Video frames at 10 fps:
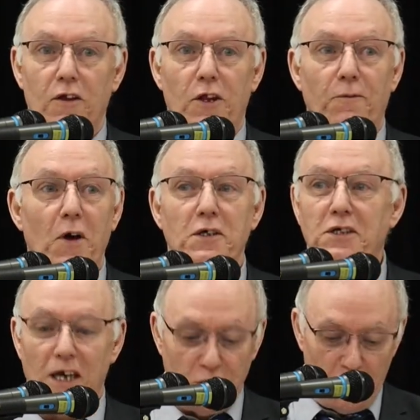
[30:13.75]
the first
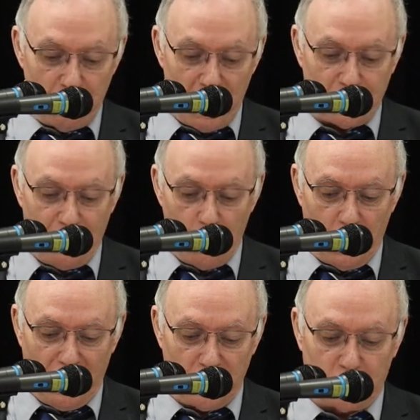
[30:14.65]
thing is you must be
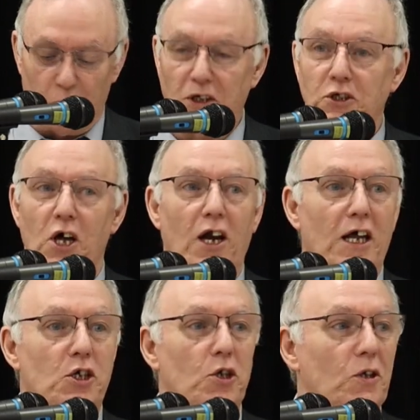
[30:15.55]
willing to
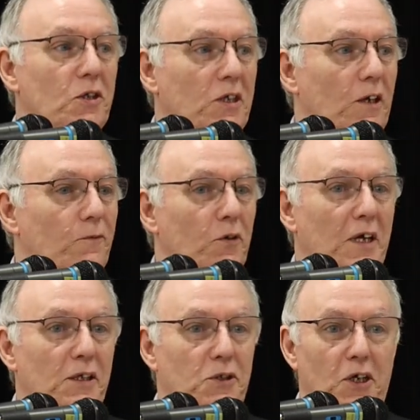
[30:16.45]
acknowledge your
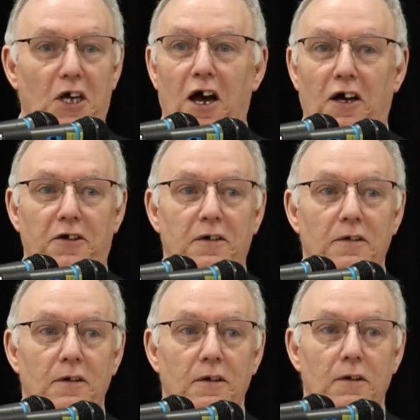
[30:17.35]
sinfulness to God.
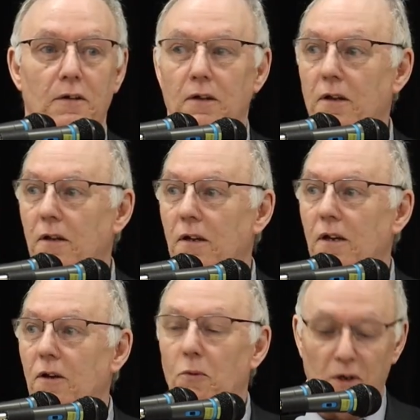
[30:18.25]

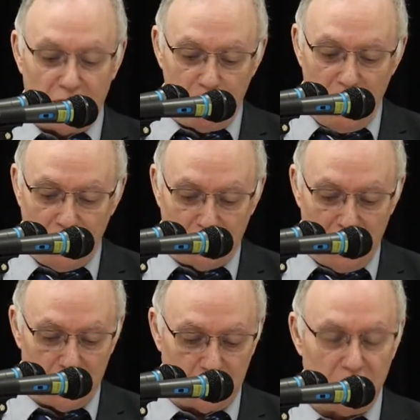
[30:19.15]
What that means
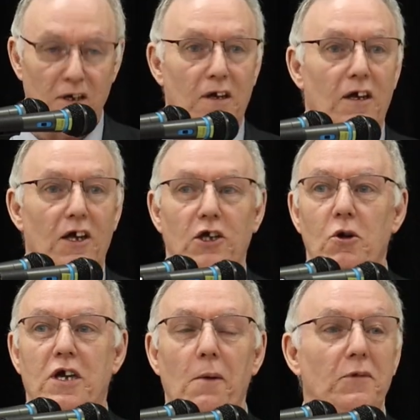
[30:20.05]
is you
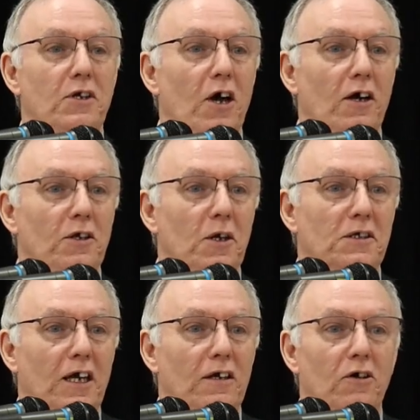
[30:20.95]
come to God and you
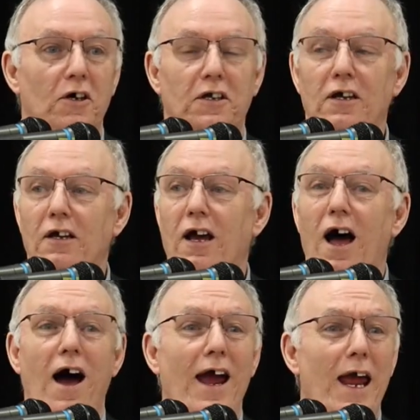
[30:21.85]
say, Lord,
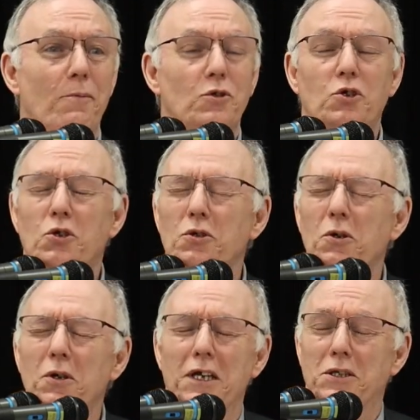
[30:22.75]
I am
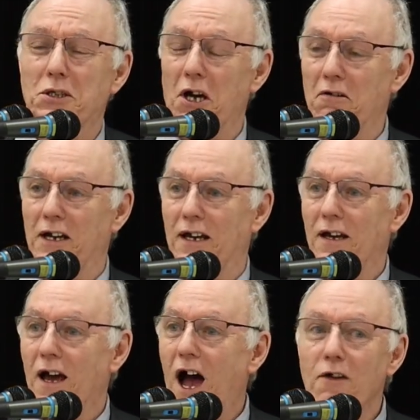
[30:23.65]
truly sorry.
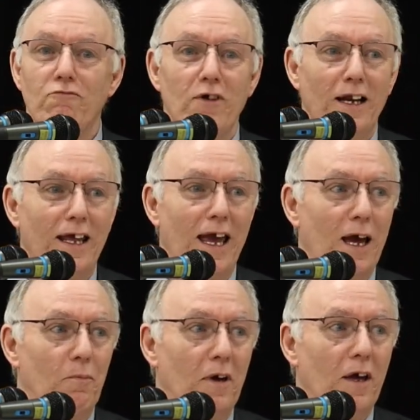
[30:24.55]
I really
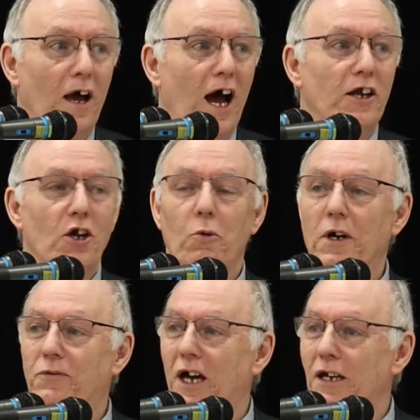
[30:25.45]
am. I know what
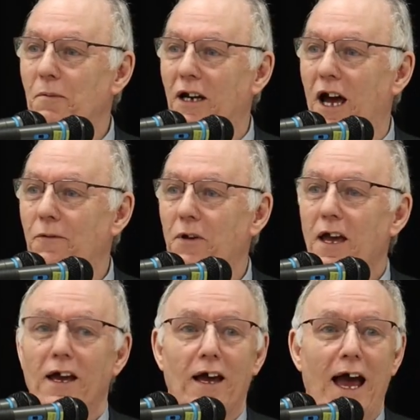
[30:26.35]
I've done in my life,
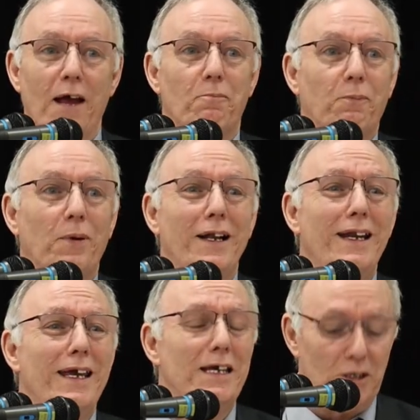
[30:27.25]
and
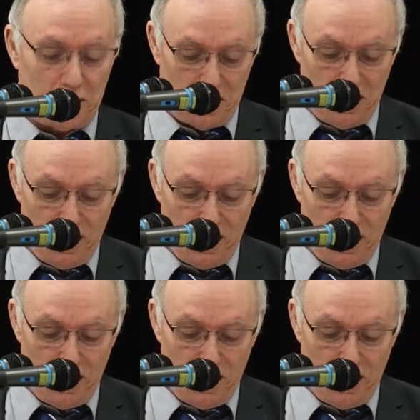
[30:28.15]
please